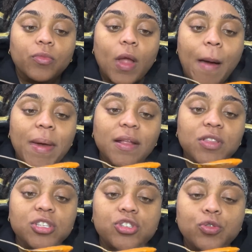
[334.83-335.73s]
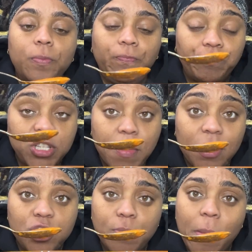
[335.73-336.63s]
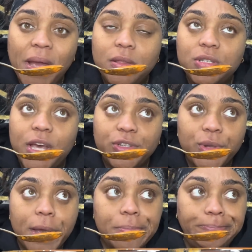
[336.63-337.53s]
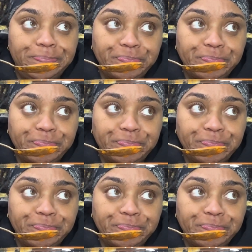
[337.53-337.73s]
I made this soup, tomato soup. I made this yesterday.